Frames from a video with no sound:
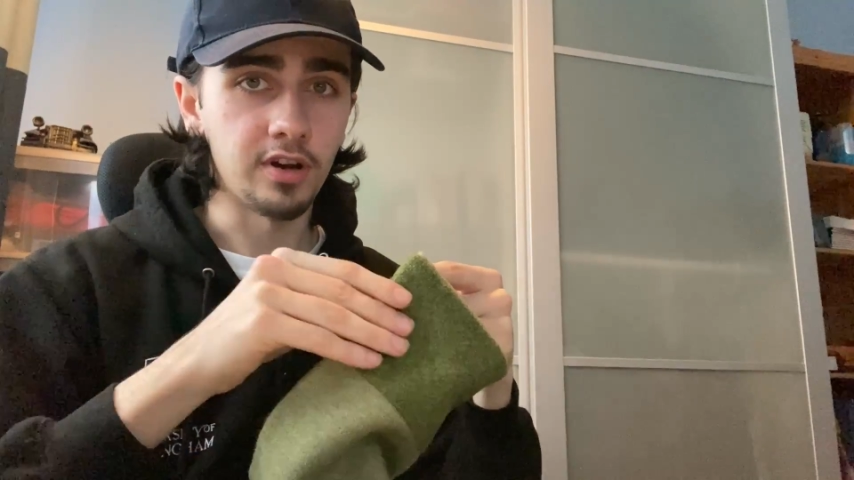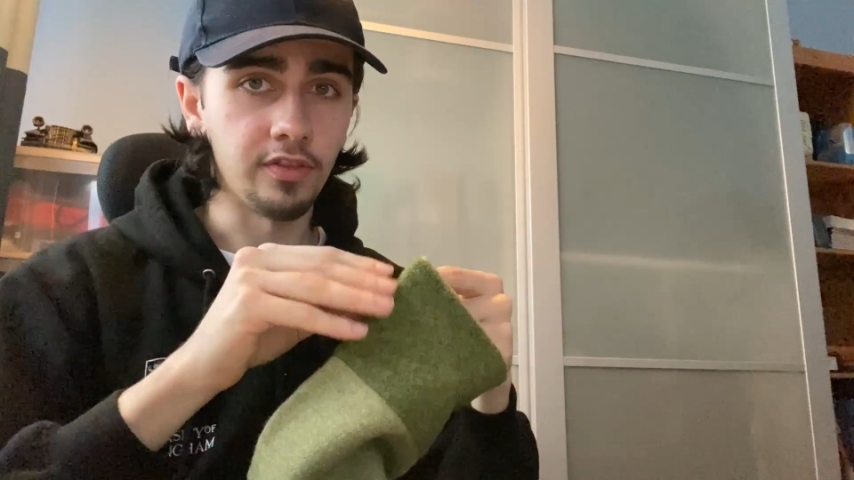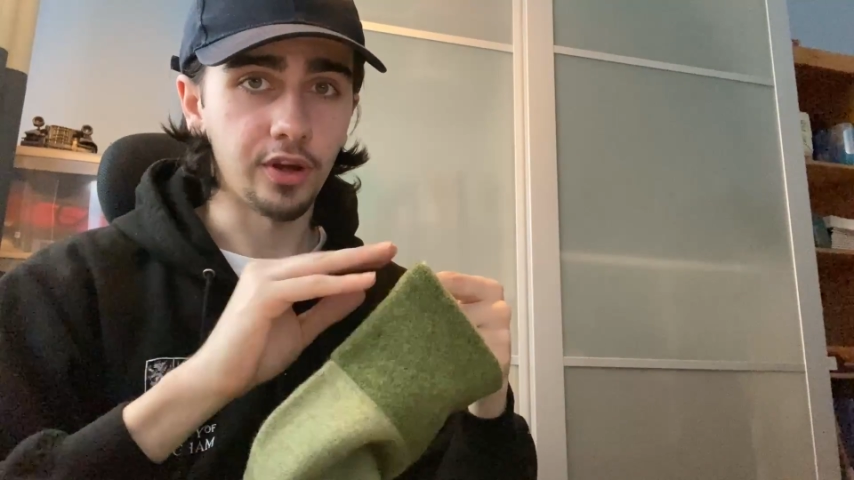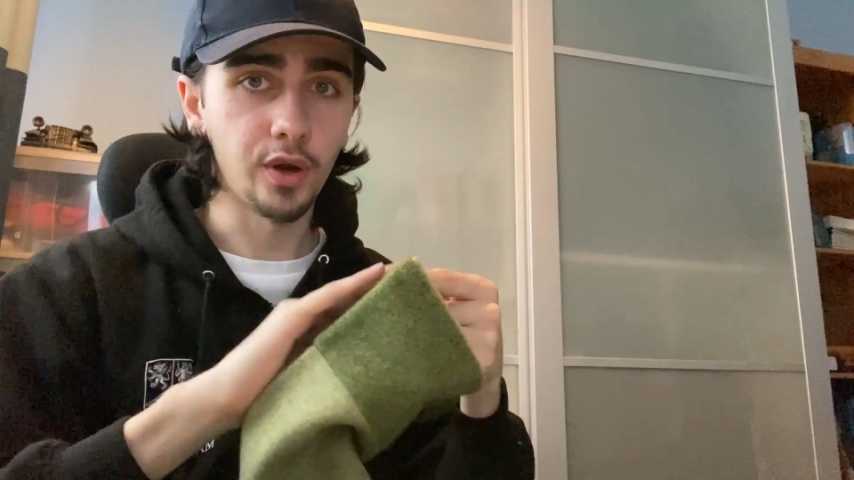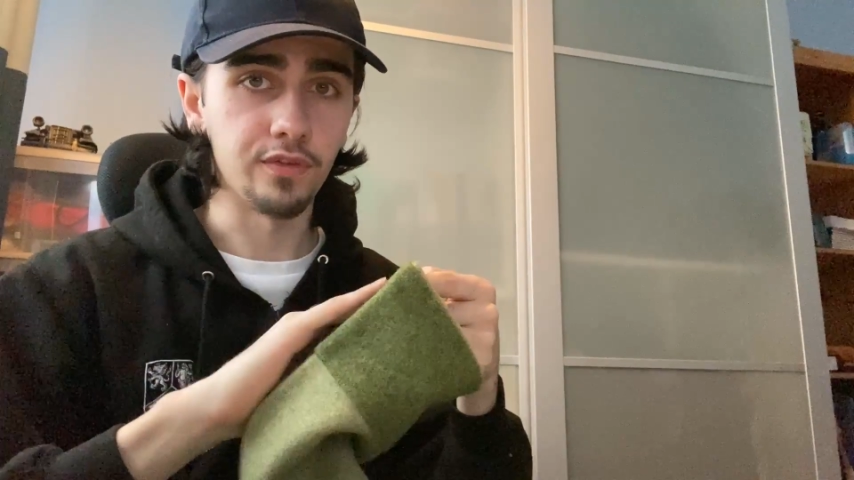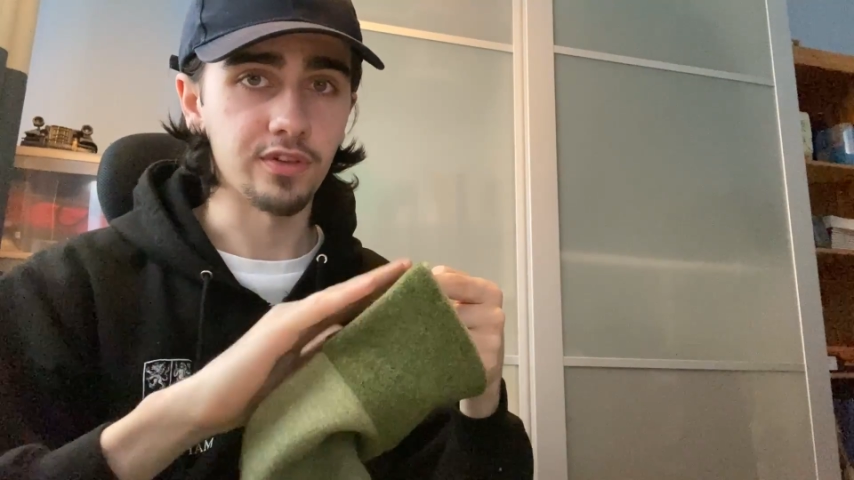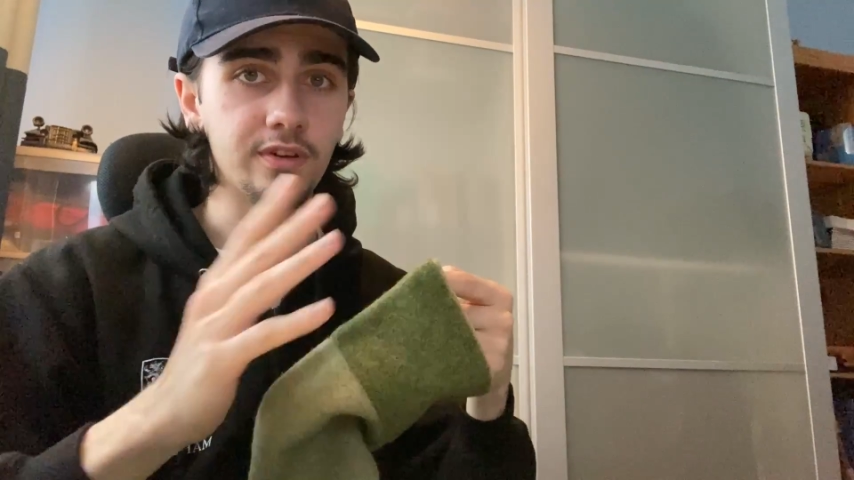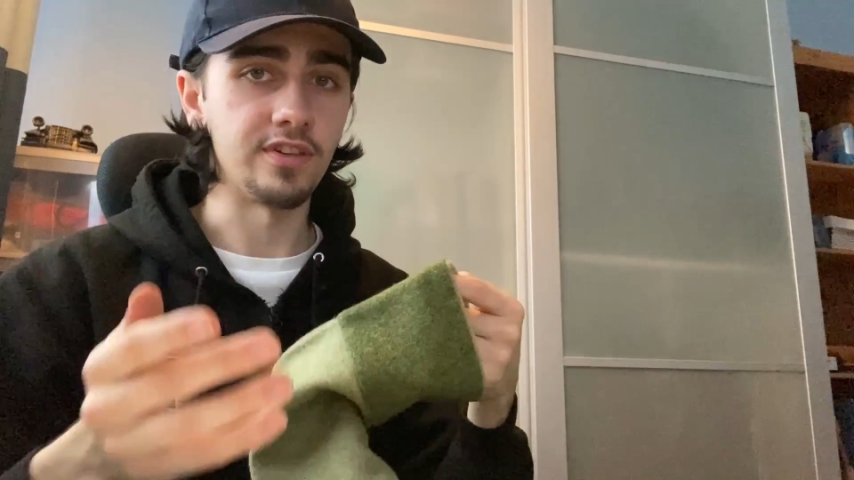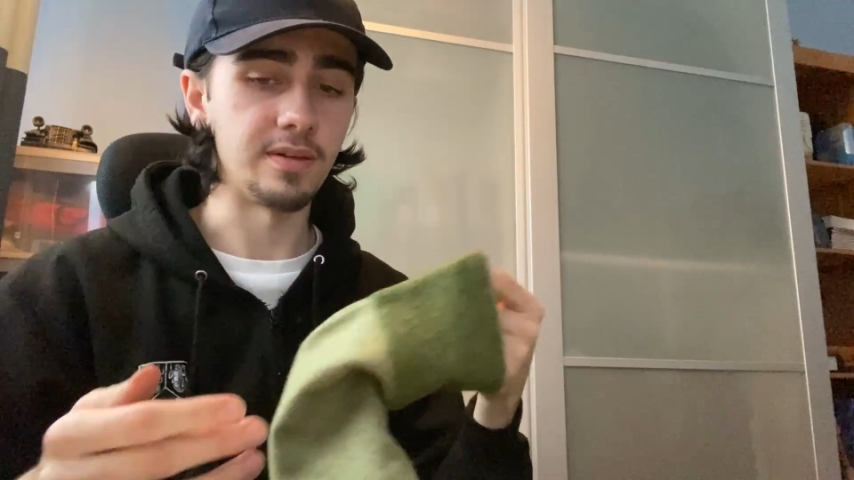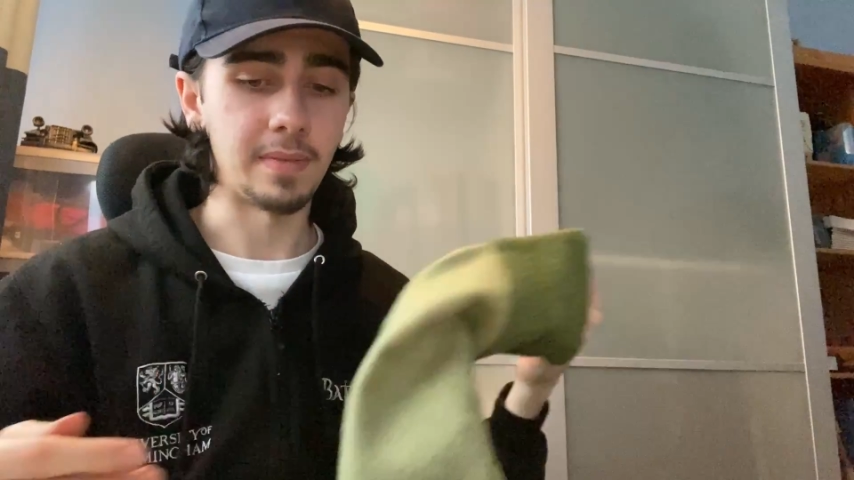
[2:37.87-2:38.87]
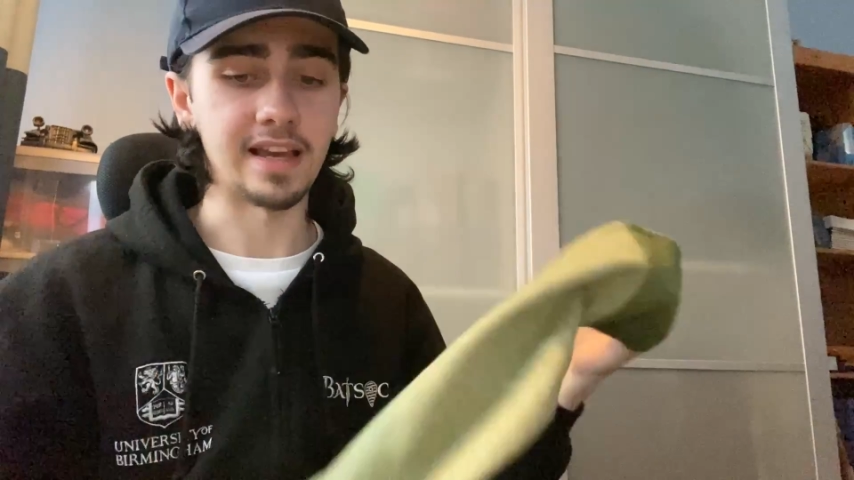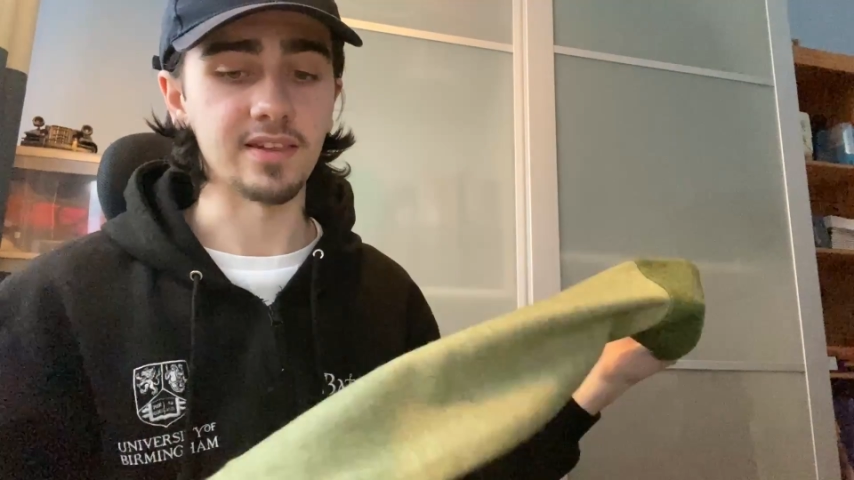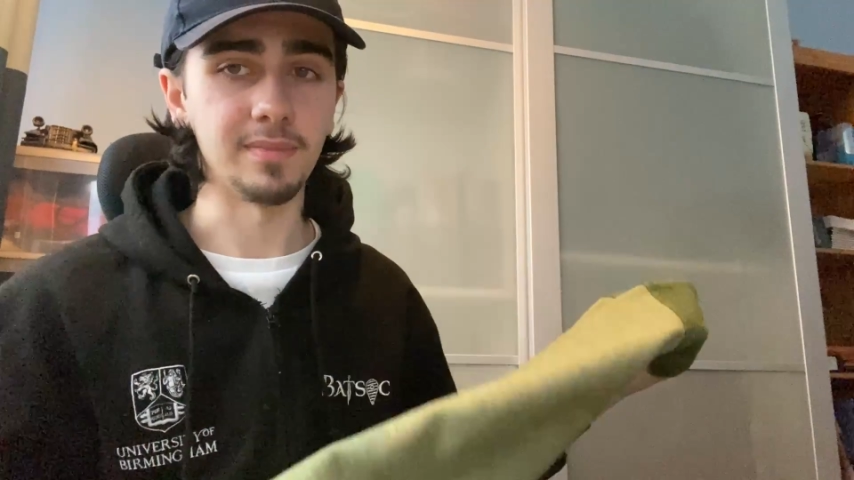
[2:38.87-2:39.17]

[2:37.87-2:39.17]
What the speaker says: on the cuffs because it makes them